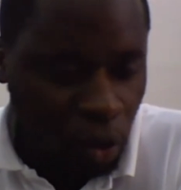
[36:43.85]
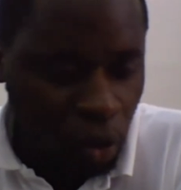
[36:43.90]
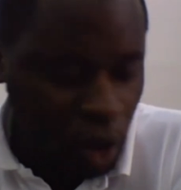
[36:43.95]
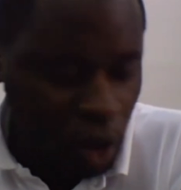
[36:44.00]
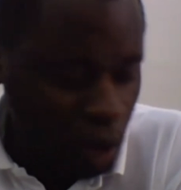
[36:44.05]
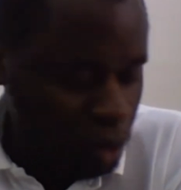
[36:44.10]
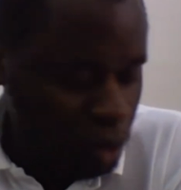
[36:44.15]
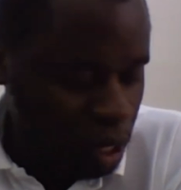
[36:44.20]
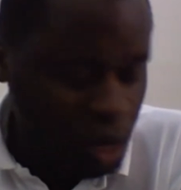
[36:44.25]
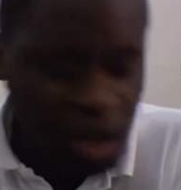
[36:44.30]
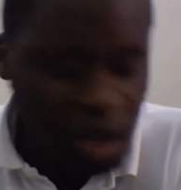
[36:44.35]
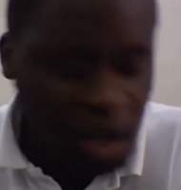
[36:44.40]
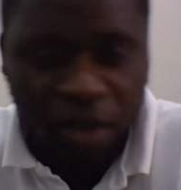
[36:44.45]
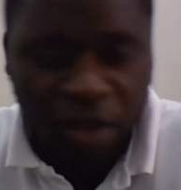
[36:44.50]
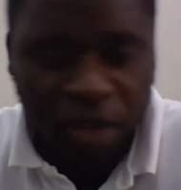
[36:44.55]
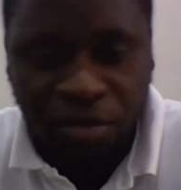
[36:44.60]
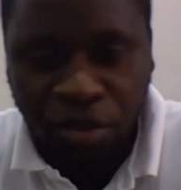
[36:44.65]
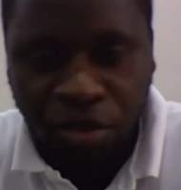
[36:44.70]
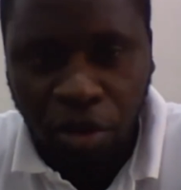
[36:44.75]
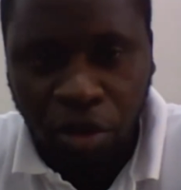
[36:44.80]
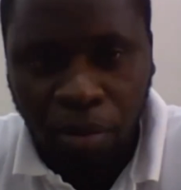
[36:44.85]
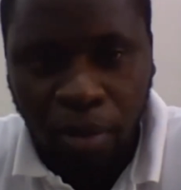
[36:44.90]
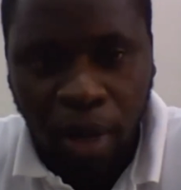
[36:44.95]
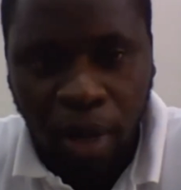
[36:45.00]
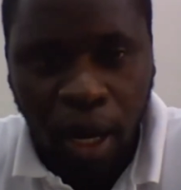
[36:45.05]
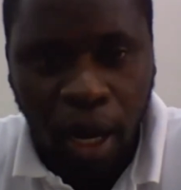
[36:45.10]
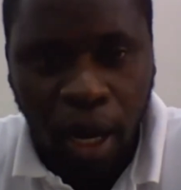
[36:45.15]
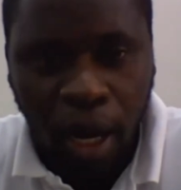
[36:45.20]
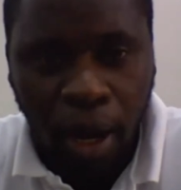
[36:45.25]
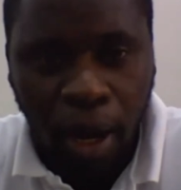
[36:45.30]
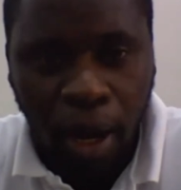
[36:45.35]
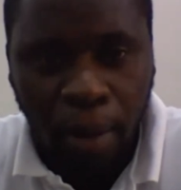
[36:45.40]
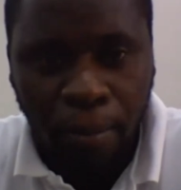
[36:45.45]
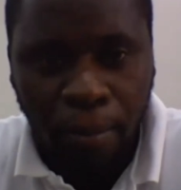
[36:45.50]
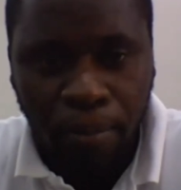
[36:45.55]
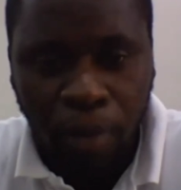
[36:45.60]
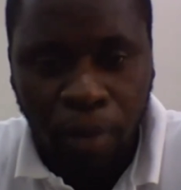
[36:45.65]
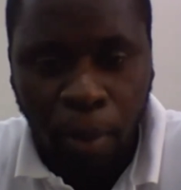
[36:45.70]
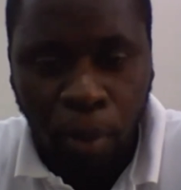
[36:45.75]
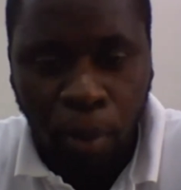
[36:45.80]
where we'll hear
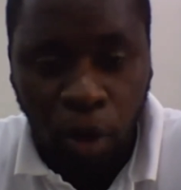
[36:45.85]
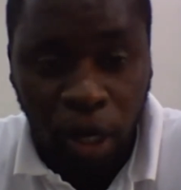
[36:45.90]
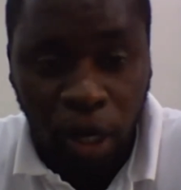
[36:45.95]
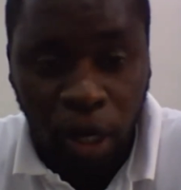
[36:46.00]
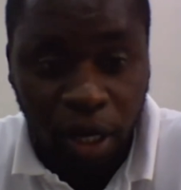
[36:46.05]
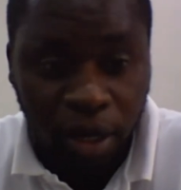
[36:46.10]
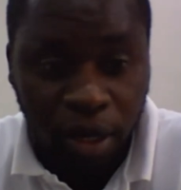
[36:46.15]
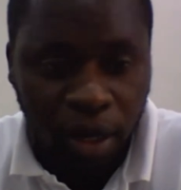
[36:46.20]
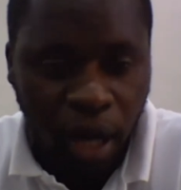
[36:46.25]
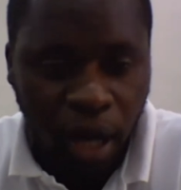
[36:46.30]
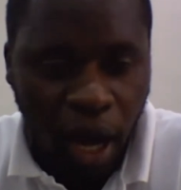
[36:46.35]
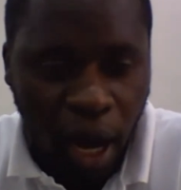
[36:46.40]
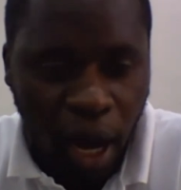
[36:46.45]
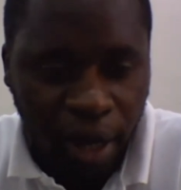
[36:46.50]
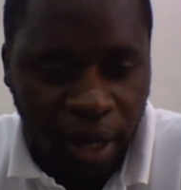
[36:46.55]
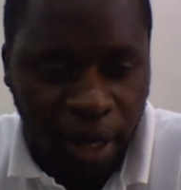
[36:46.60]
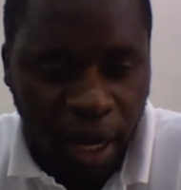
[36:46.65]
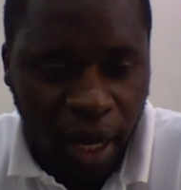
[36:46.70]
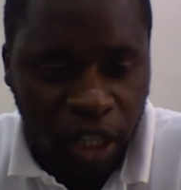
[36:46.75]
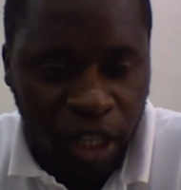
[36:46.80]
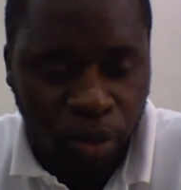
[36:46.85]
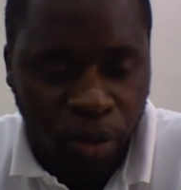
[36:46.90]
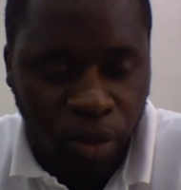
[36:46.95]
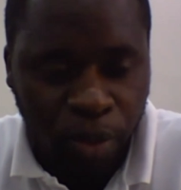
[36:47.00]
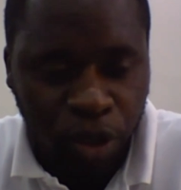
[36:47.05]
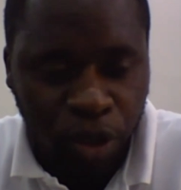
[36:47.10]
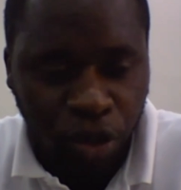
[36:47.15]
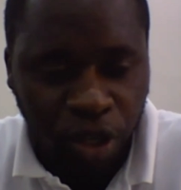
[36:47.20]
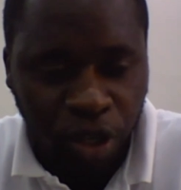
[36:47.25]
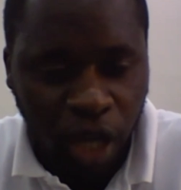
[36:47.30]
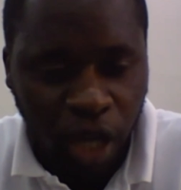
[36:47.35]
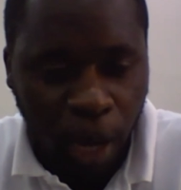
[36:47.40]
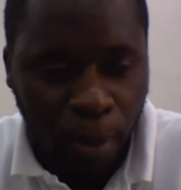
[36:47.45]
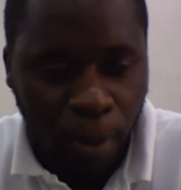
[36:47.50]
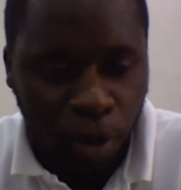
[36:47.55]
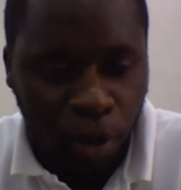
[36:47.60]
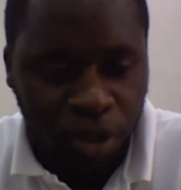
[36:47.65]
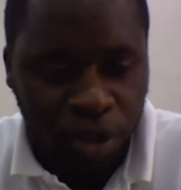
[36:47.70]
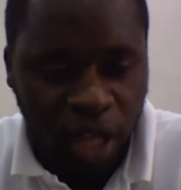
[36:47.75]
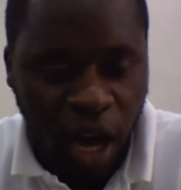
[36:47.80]
from Pauline, and she'll be talking
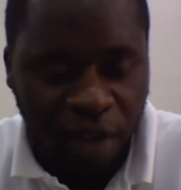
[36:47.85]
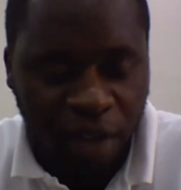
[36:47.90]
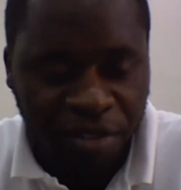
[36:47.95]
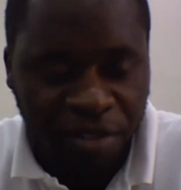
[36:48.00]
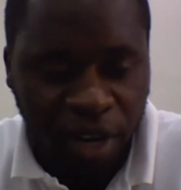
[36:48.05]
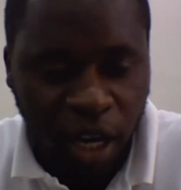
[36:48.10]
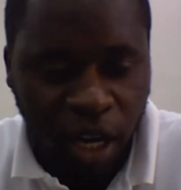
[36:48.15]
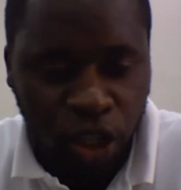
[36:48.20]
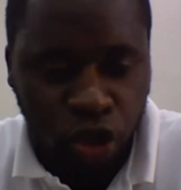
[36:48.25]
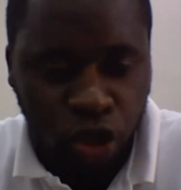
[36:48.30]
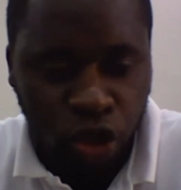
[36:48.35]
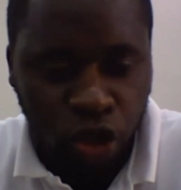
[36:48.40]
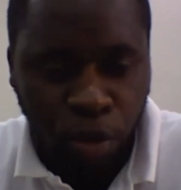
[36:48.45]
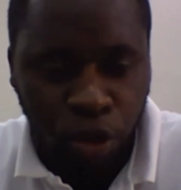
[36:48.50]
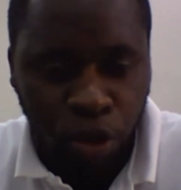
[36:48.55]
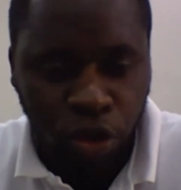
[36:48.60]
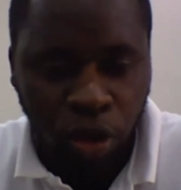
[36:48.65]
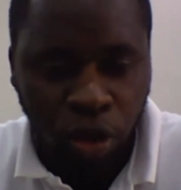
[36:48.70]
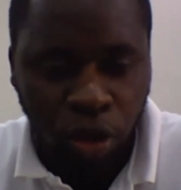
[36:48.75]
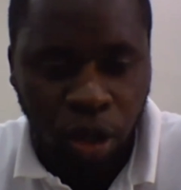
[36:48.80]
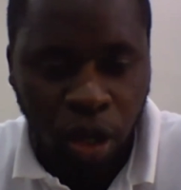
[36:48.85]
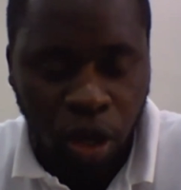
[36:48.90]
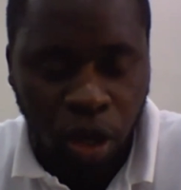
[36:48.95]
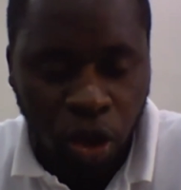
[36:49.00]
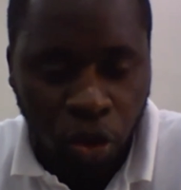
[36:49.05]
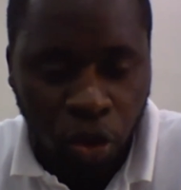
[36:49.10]
about the Africa Geoportal,